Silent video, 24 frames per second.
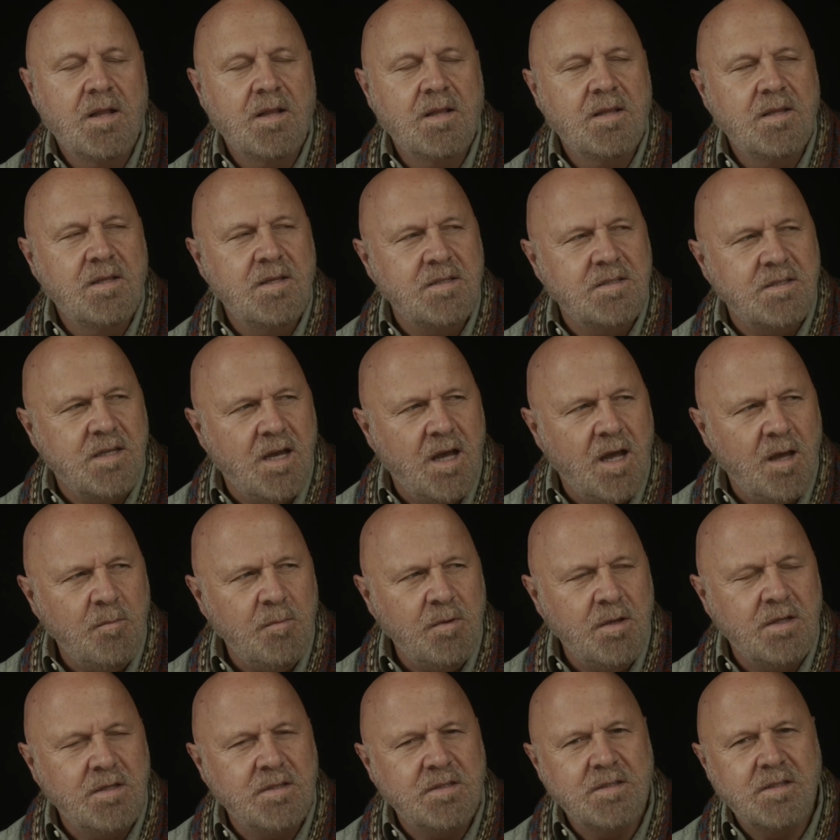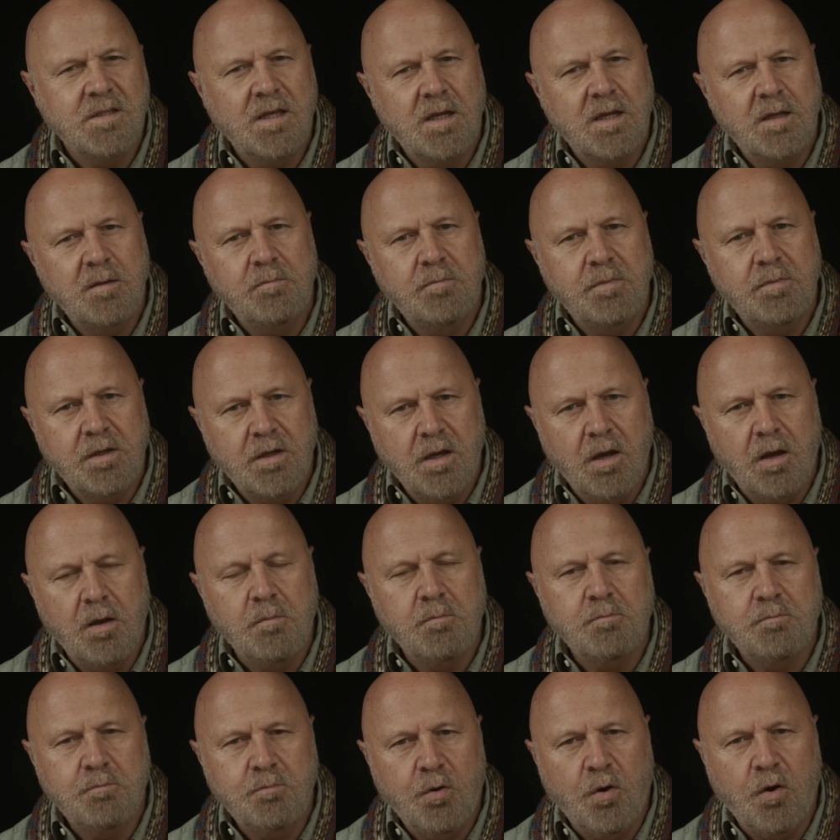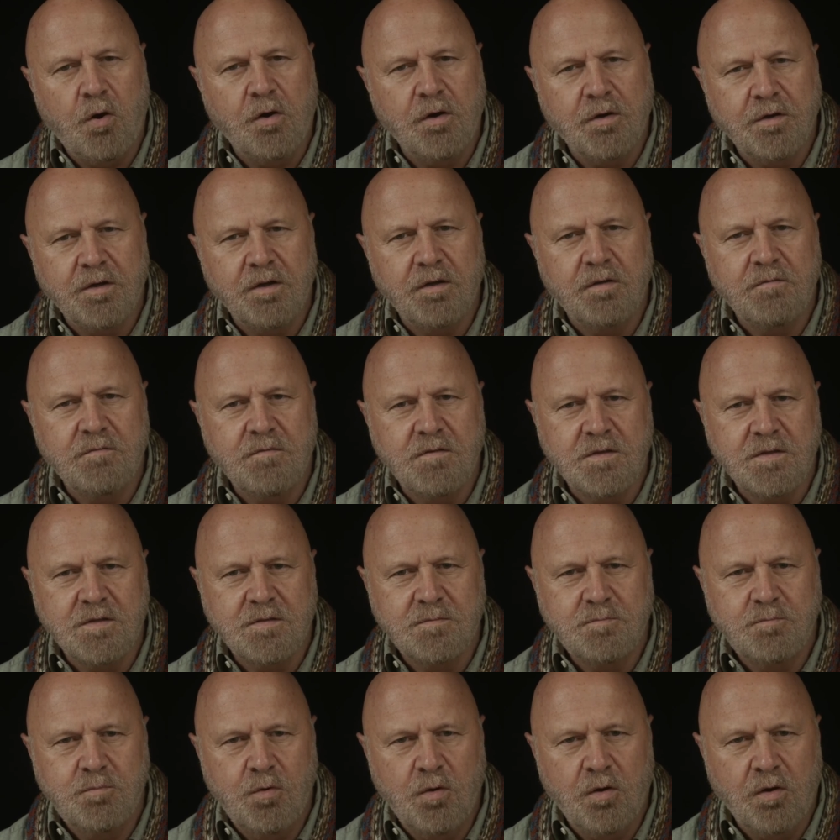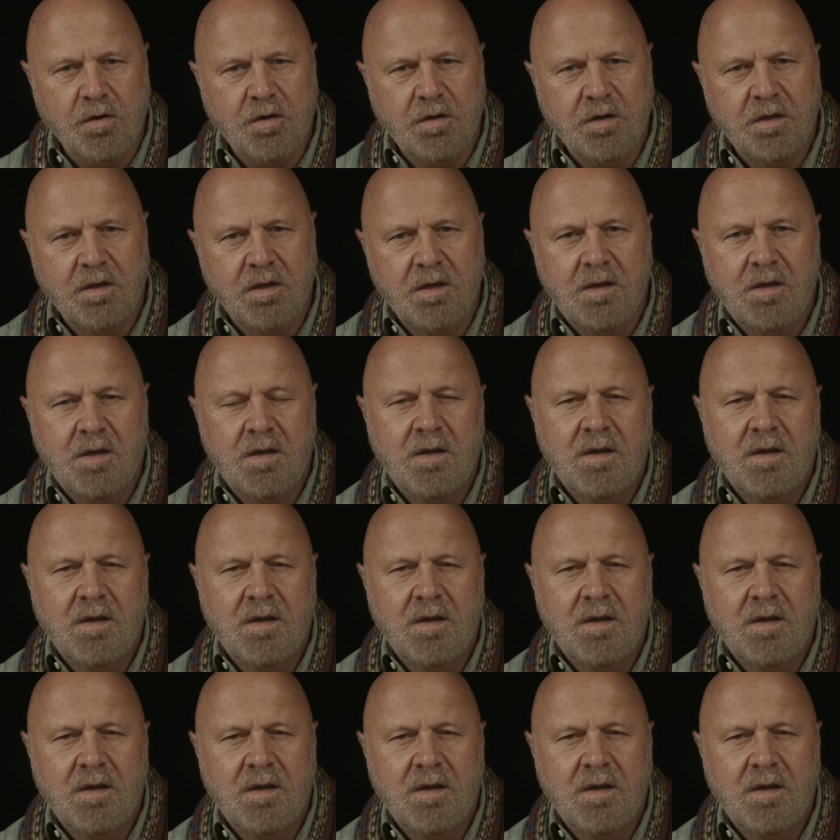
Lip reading: These comments then become part of this book.